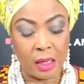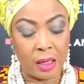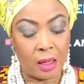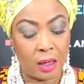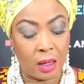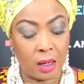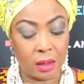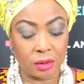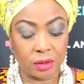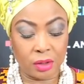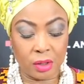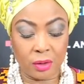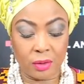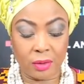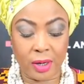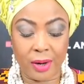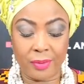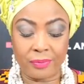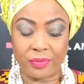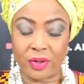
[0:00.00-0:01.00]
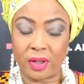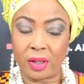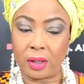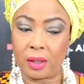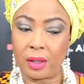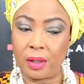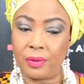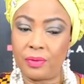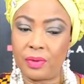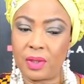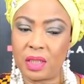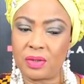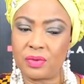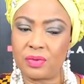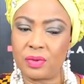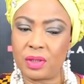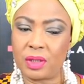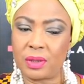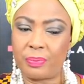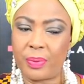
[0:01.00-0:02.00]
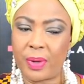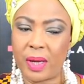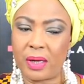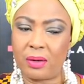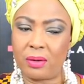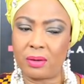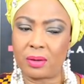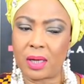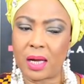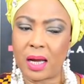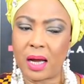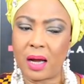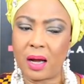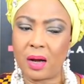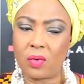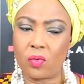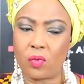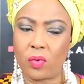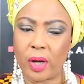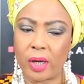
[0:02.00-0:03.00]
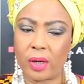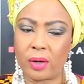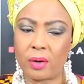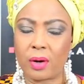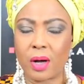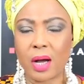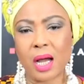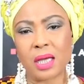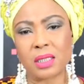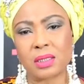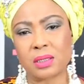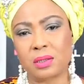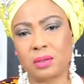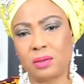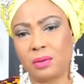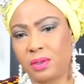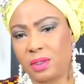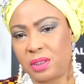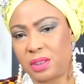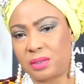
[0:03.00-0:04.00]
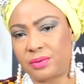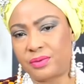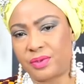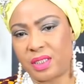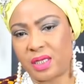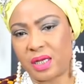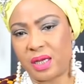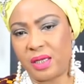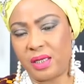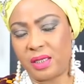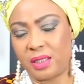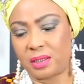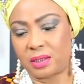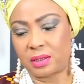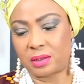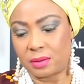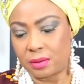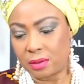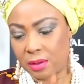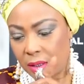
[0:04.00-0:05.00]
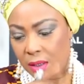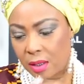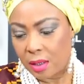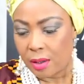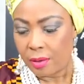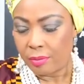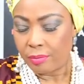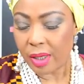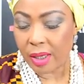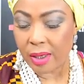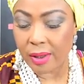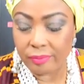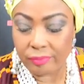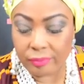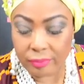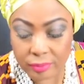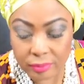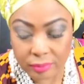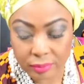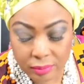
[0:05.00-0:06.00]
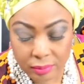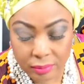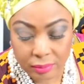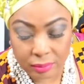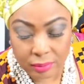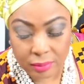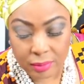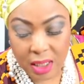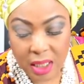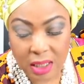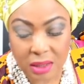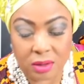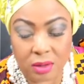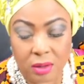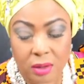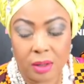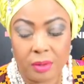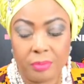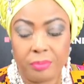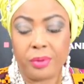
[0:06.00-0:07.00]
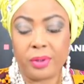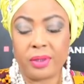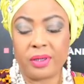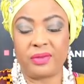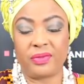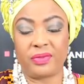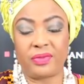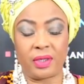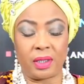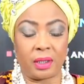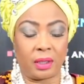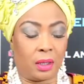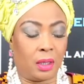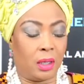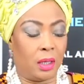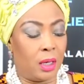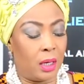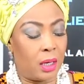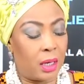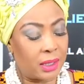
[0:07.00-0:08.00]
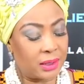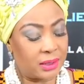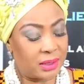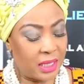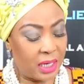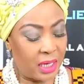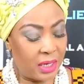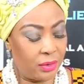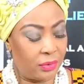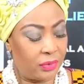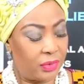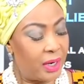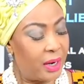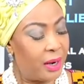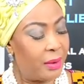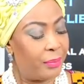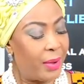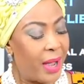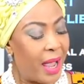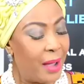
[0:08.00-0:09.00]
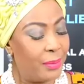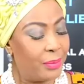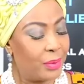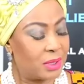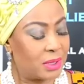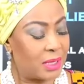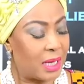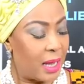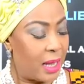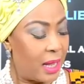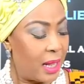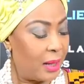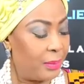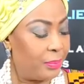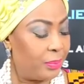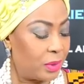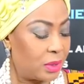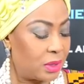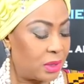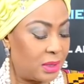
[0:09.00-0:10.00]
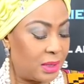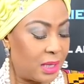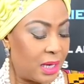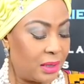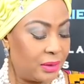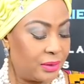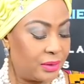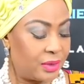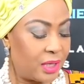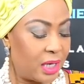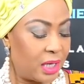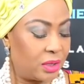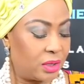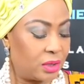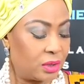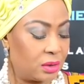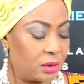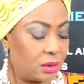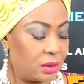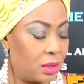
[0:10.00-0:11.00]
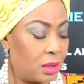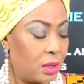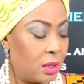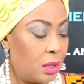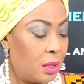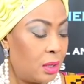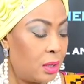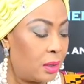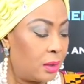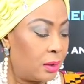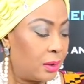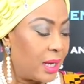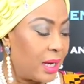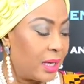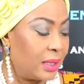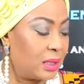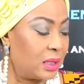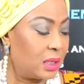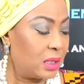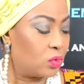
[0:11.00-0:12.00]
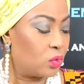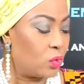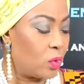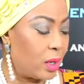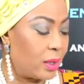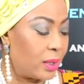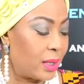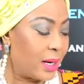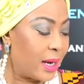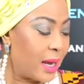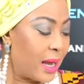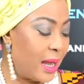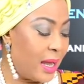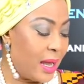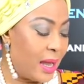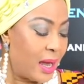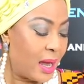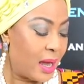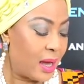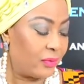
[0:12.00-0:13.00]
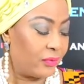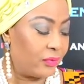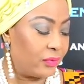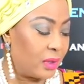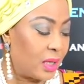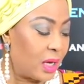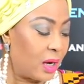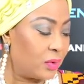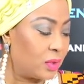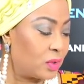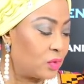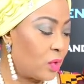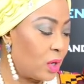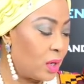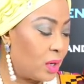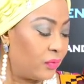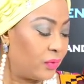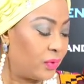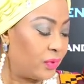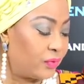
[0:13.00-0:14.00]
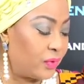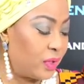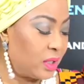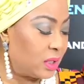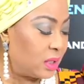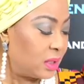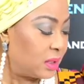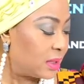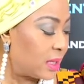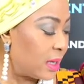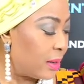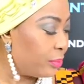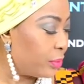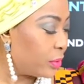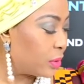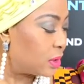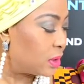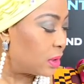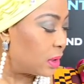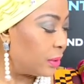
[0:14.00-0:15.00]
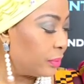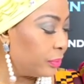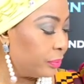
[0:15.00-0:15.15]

Although I'm thinking this will depend on how quick or how slow this reader is. But that's not the important thing. i tell you, there are Bibles that help us in that direction like this one that I have that was one of the reasons I bought it